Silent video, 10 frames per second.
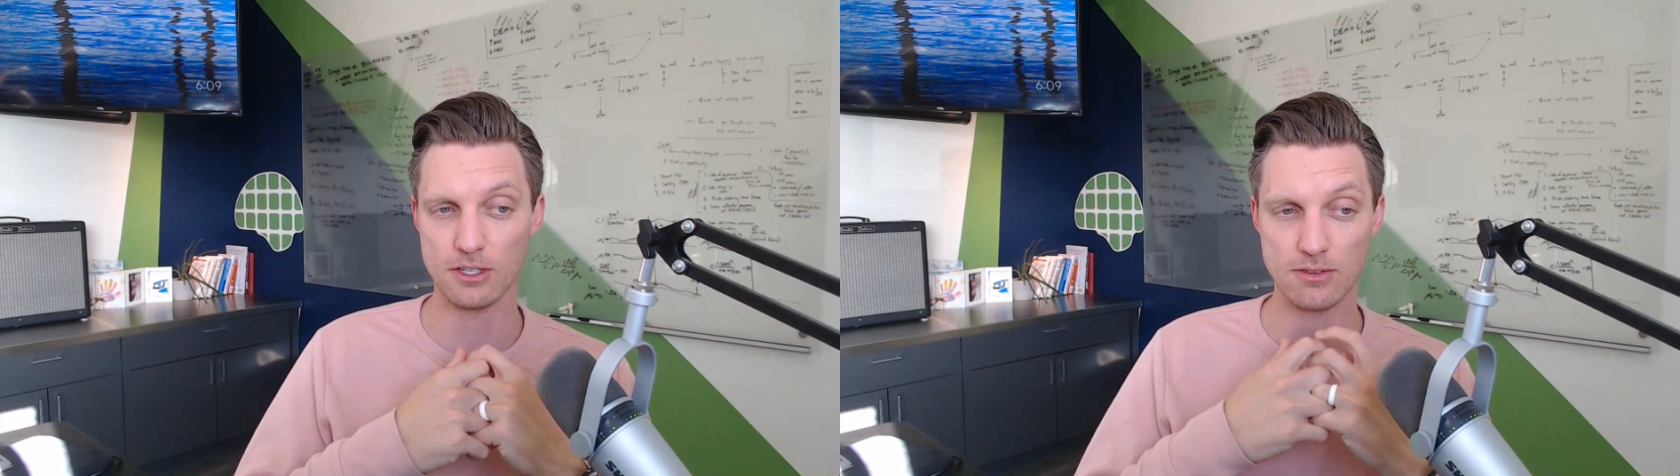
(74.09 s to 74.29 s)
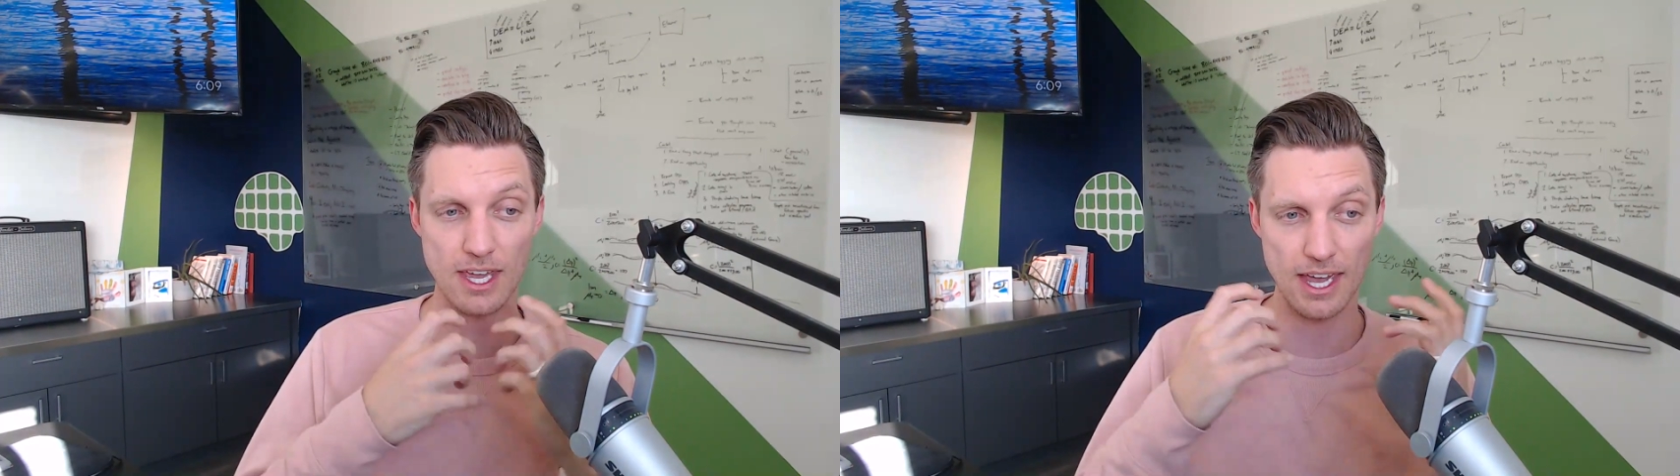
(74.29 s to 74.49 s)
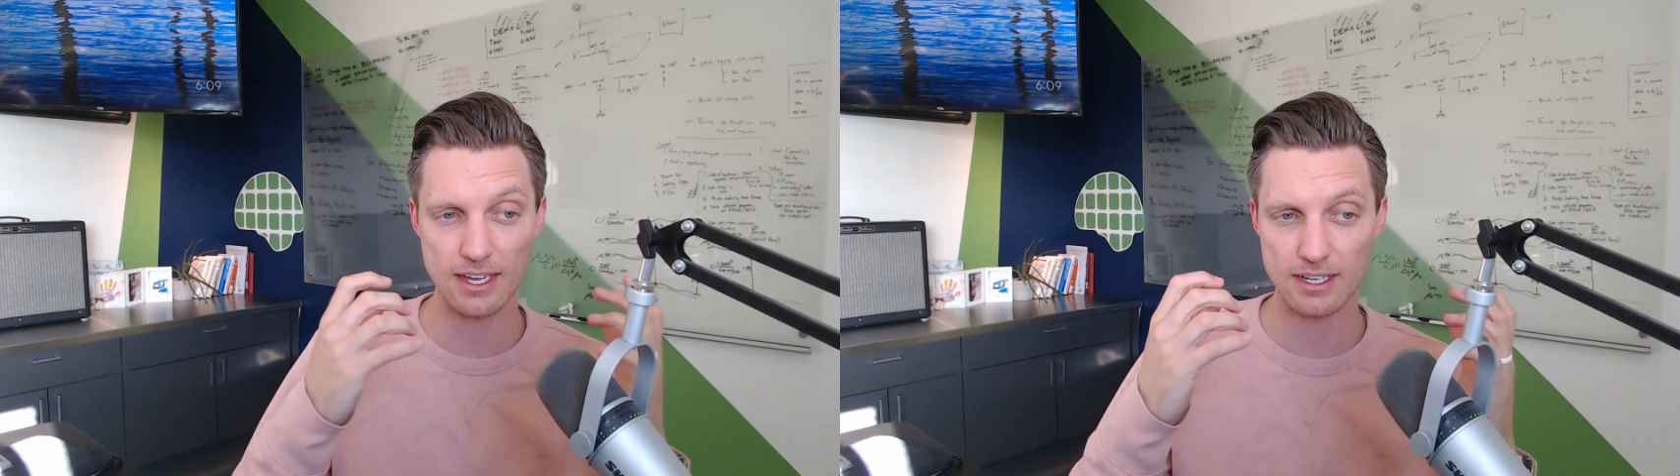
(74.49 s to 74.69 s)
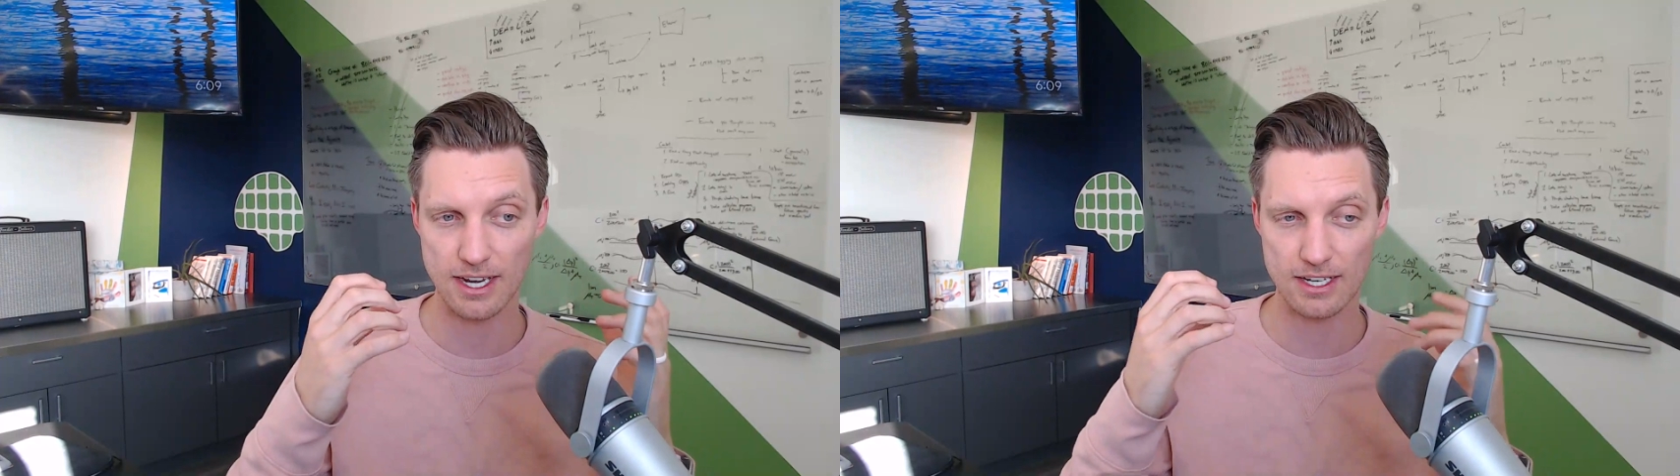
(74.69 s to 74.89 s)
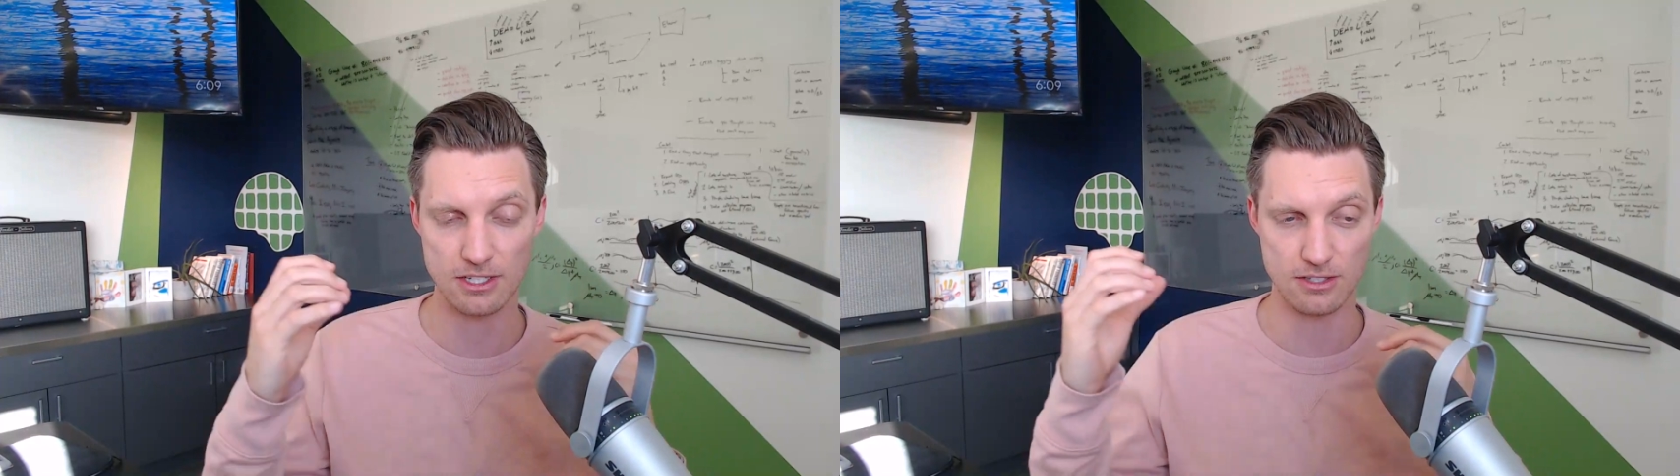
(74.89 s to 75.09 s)
You can't
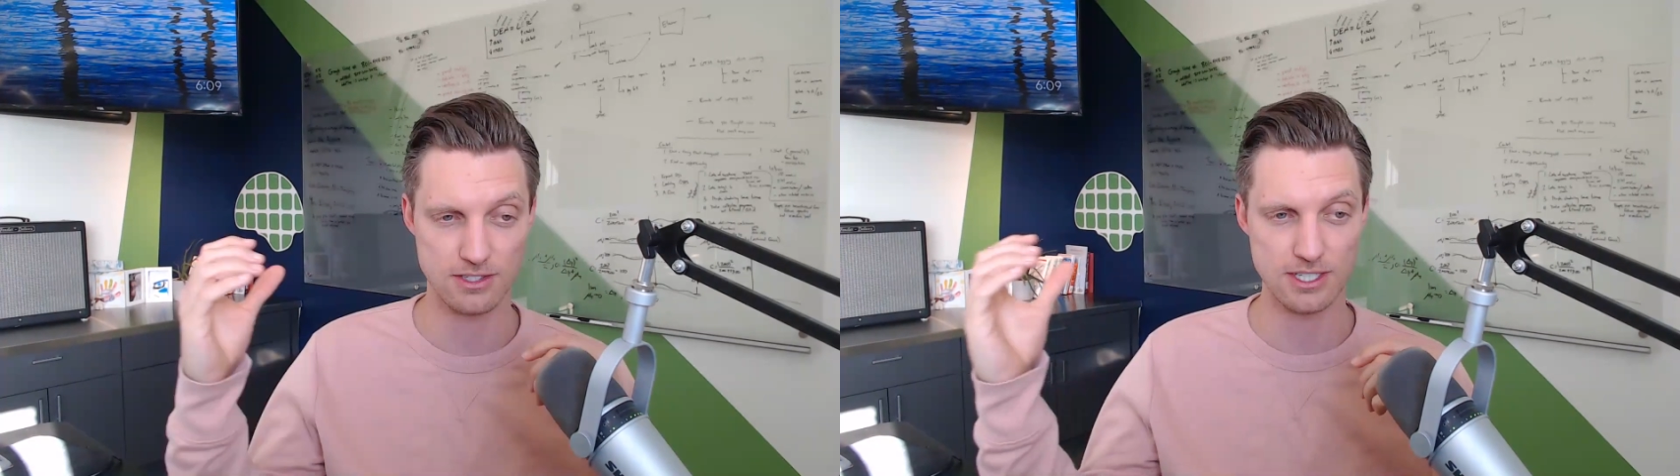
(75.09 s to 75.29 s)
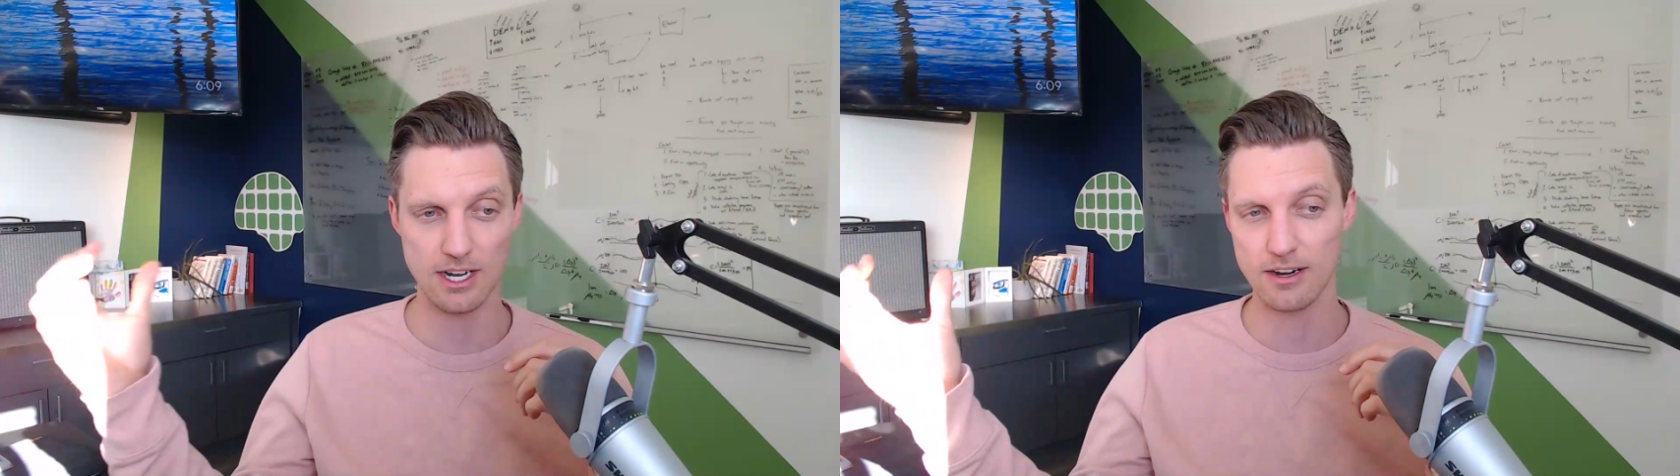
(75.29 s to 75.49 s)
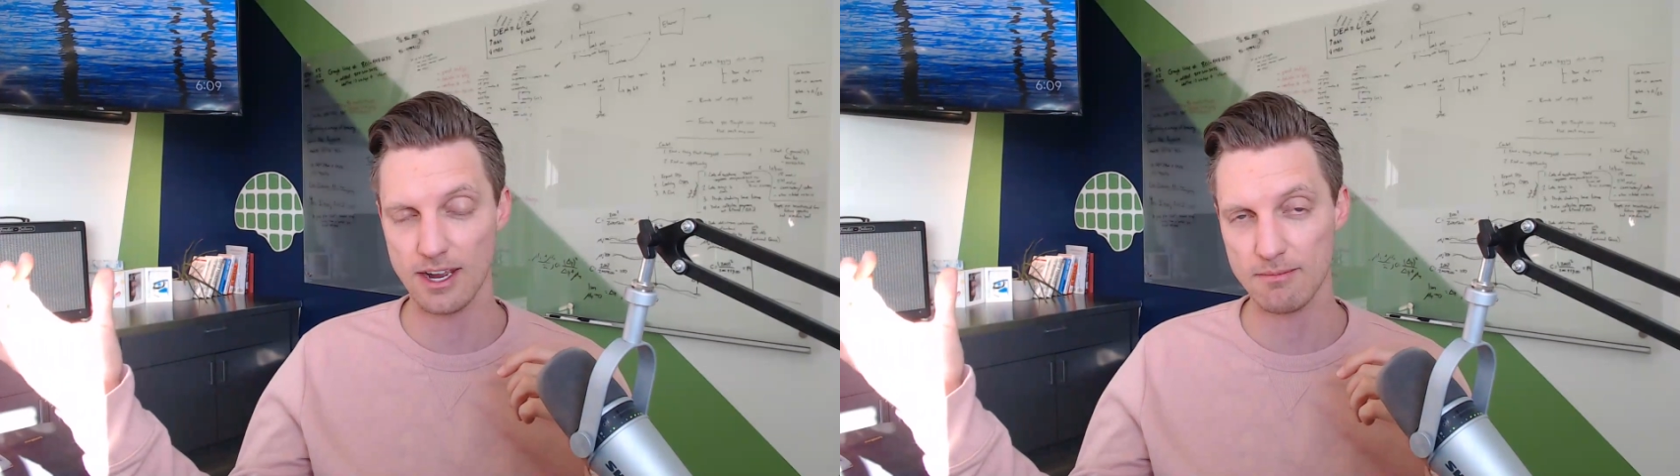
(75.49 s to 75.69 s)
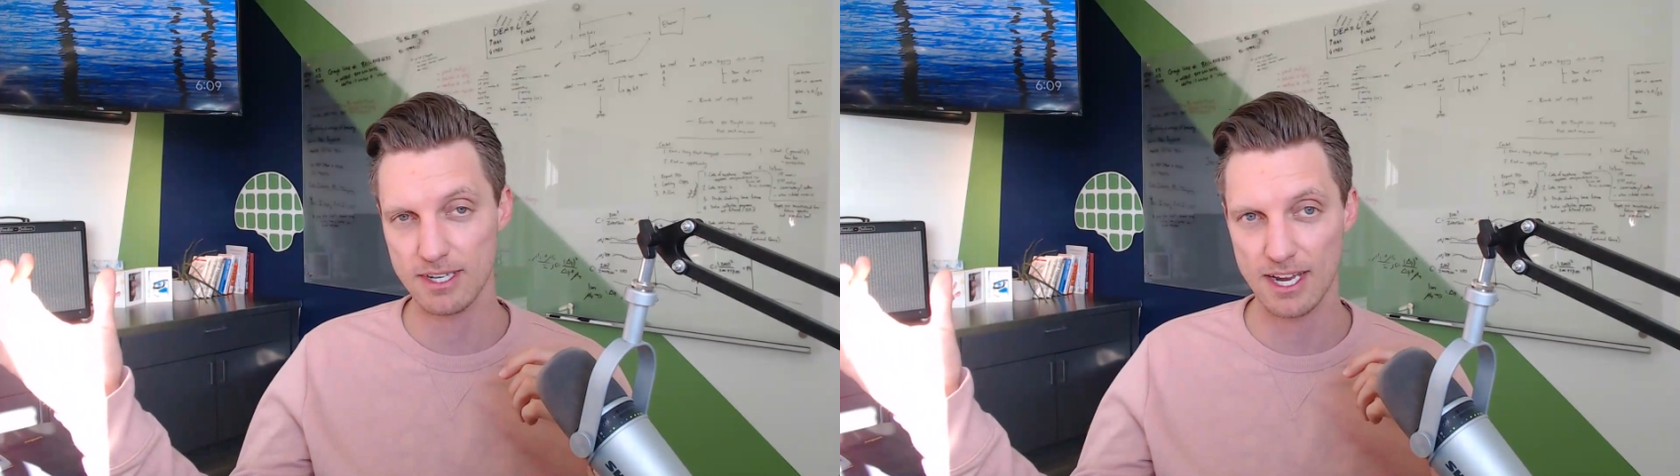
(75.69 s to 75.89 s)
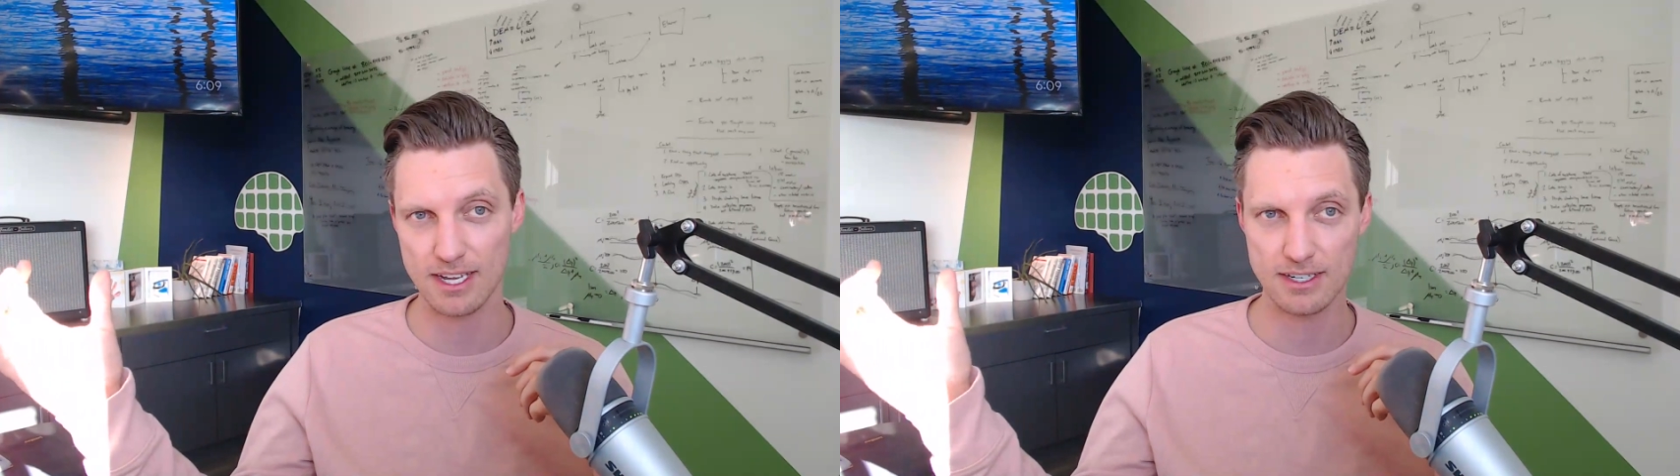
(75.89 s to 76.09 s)
connect your CRM
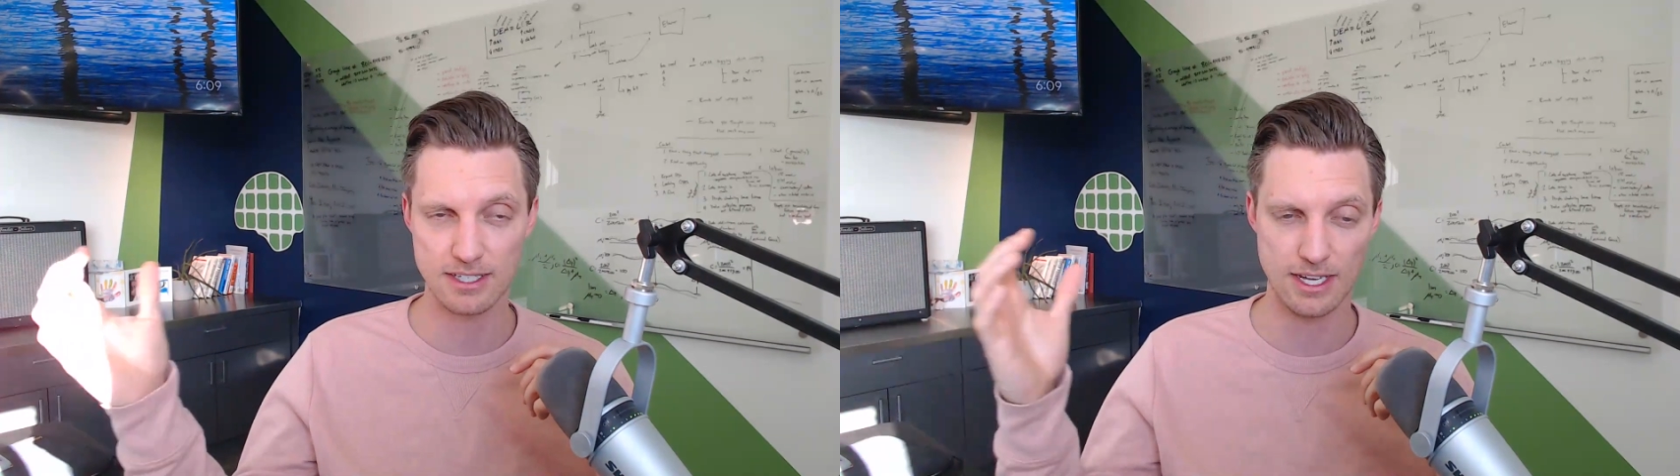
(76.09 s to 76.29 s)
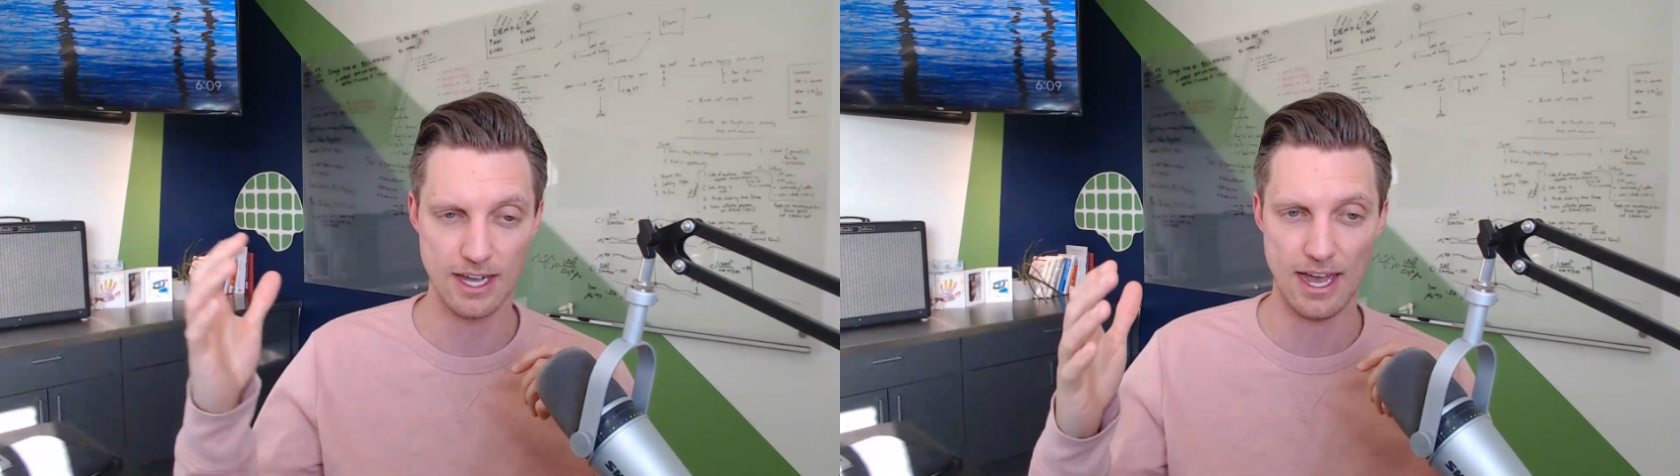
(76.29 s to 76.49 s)
data to get